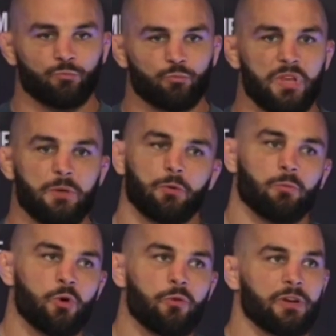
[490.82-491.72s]
people
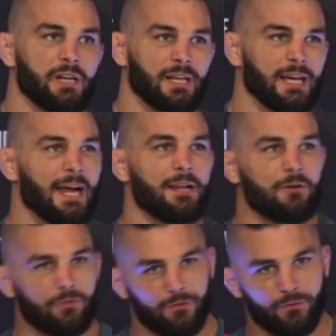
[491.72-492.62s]
moving
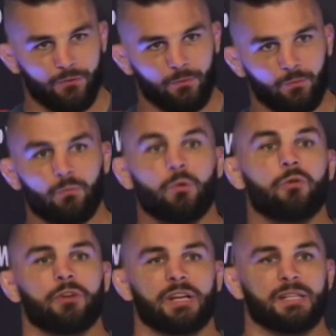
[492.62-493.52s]

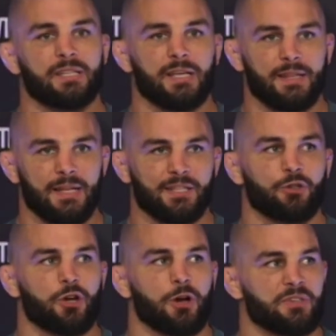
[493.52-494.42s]
to get that
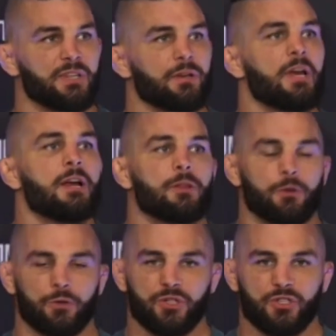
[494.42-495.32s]
steel sharpened steel.
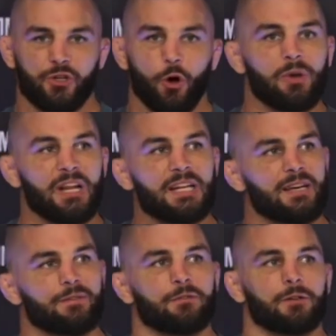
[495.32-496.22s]
There's so many
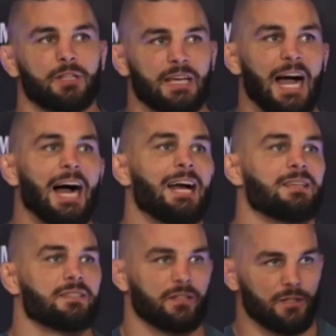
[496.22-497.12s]
different
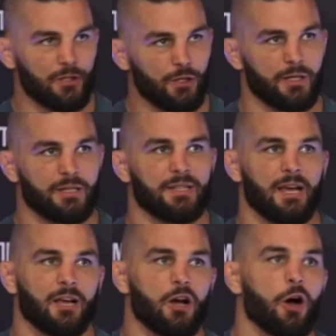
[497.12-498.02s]
guys and looks
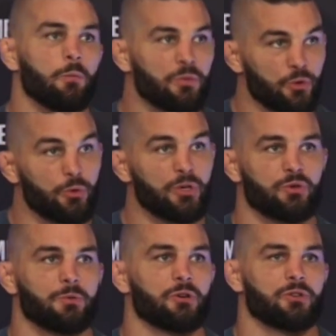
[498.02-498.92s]
that come through
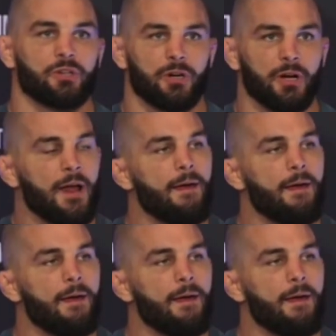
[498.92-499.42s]
Extreme Couture,